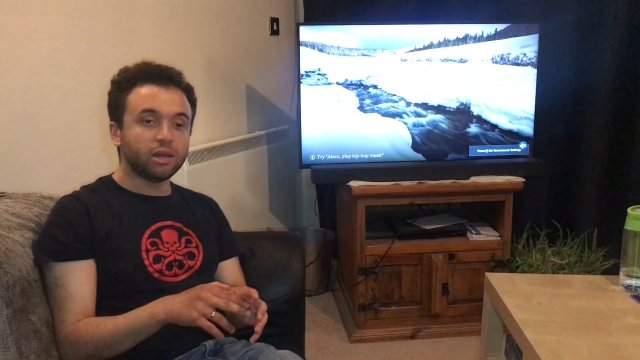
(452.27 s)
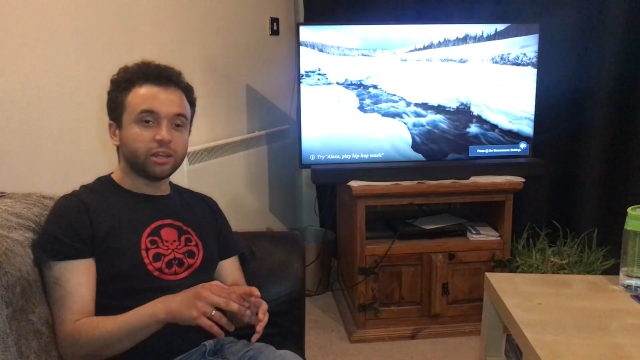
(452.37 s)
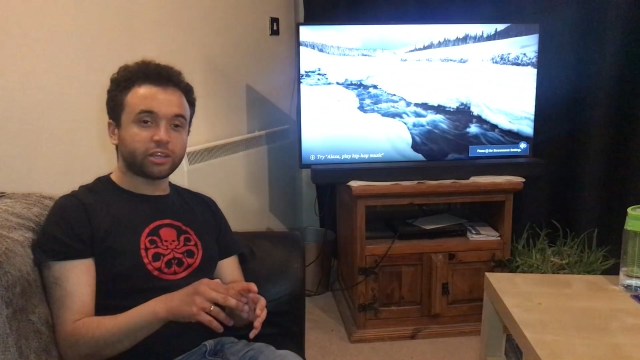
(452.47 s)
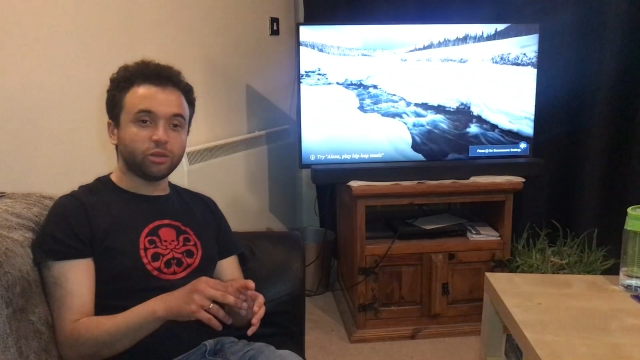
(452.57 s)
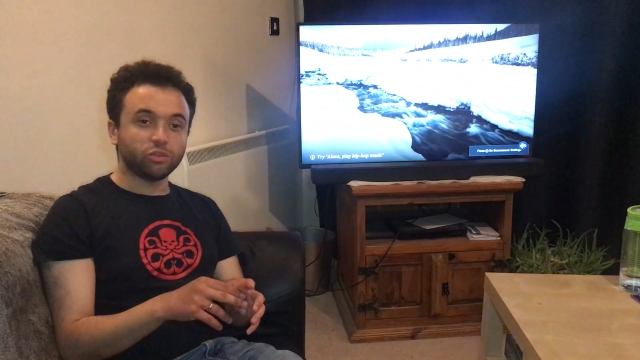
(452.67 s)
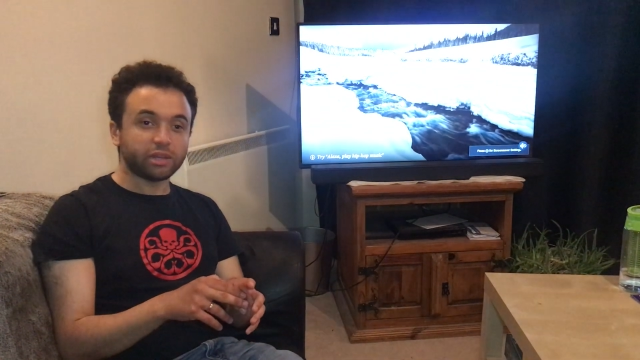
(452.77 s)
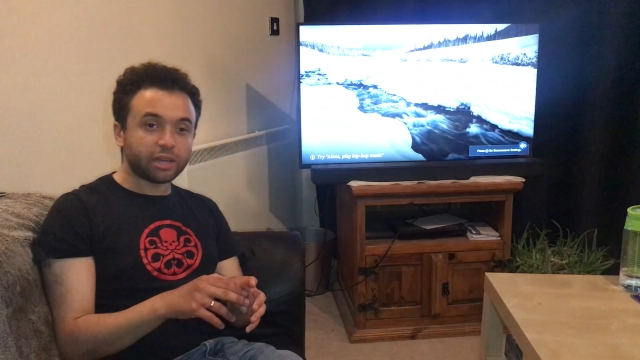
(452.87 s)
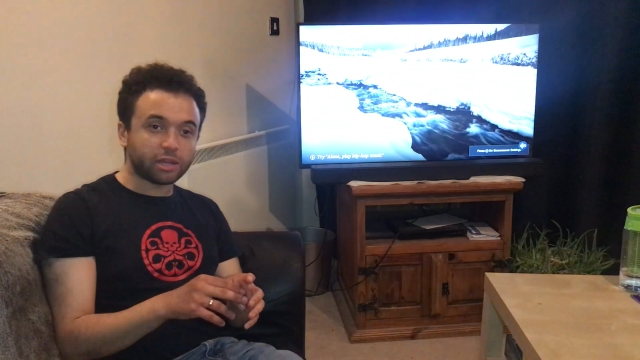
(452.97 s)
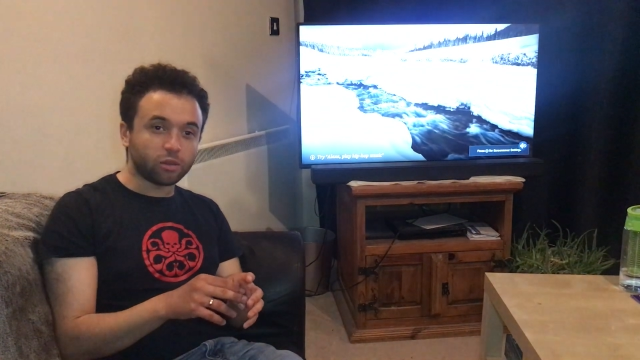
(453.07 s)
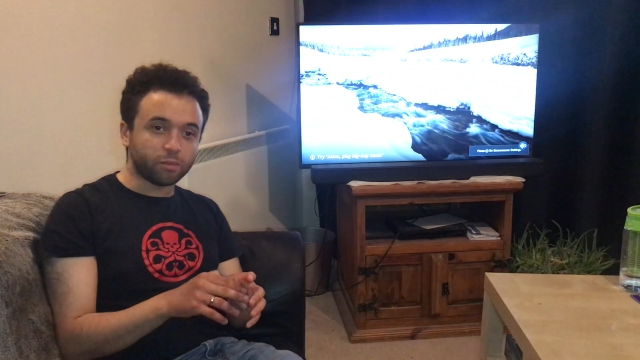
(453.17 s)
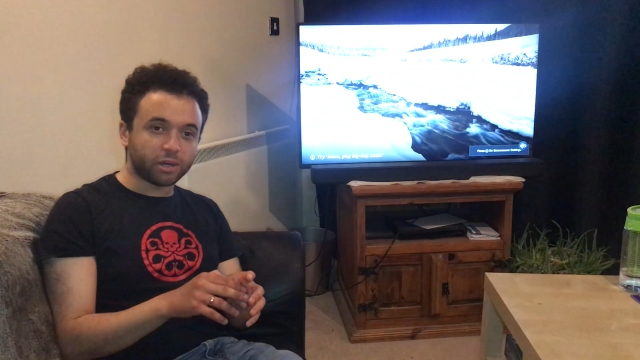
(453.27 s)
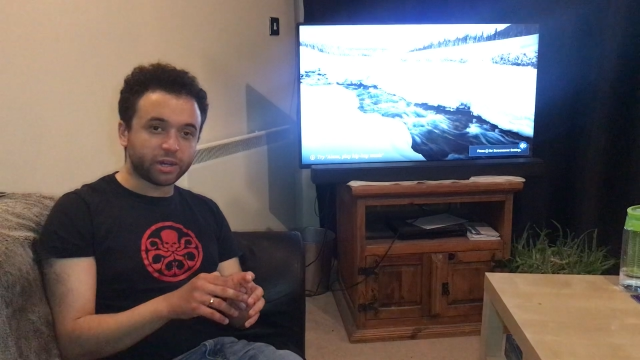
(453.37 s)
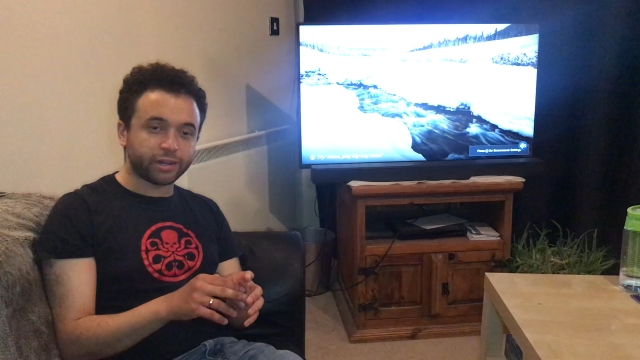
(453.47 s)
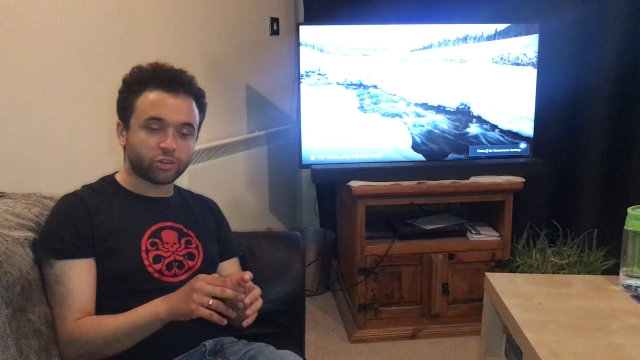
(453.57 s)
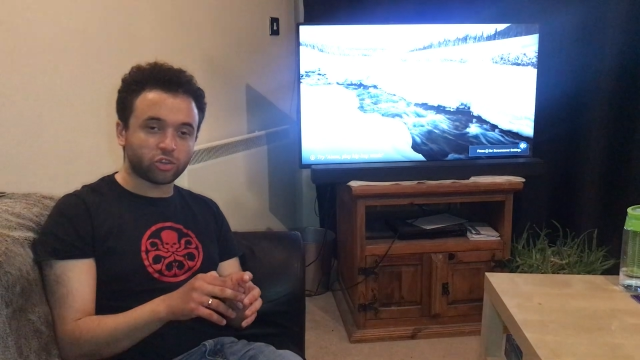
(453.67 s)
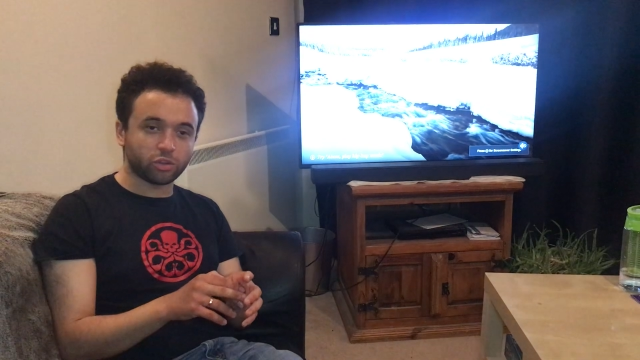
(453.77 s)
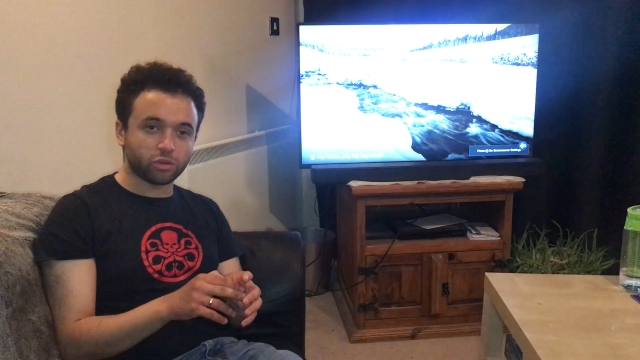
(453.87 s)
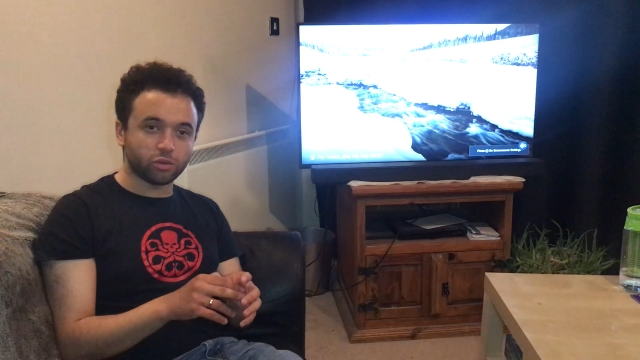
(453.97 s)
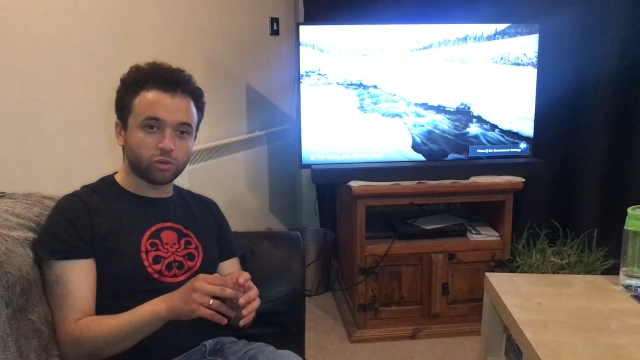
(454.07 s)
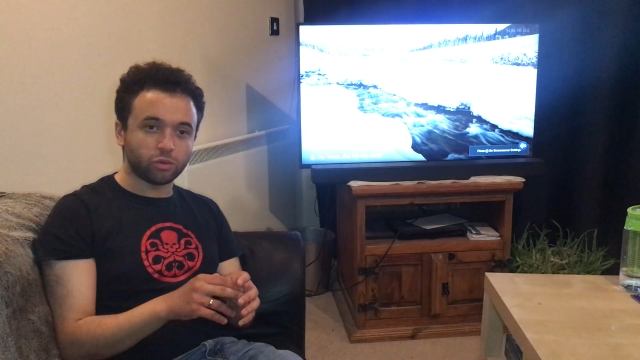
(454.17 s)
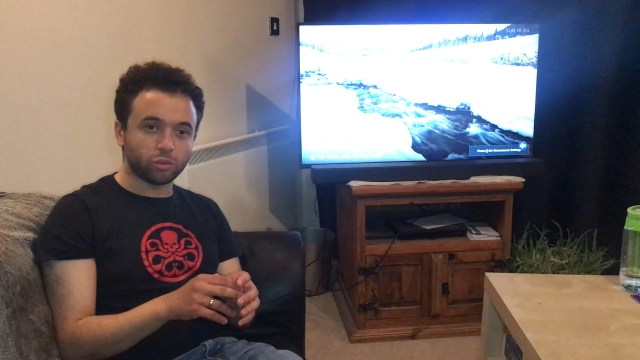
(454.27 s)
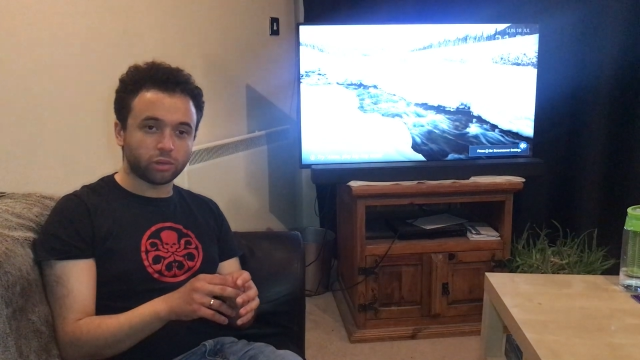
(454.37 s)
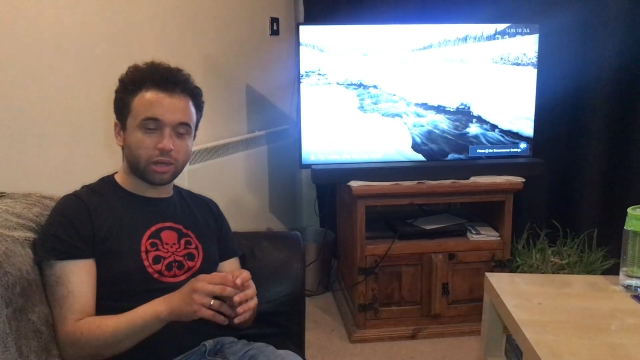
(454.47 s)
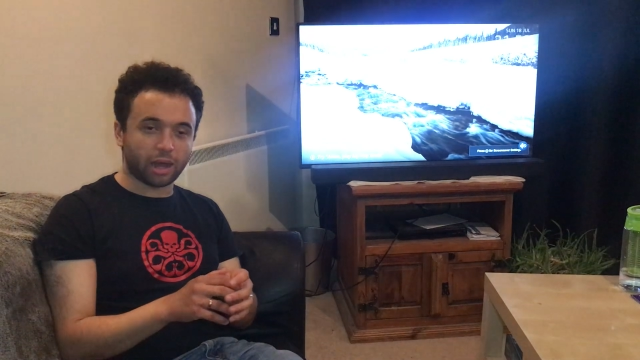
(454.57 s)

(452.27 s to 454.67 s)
using humour to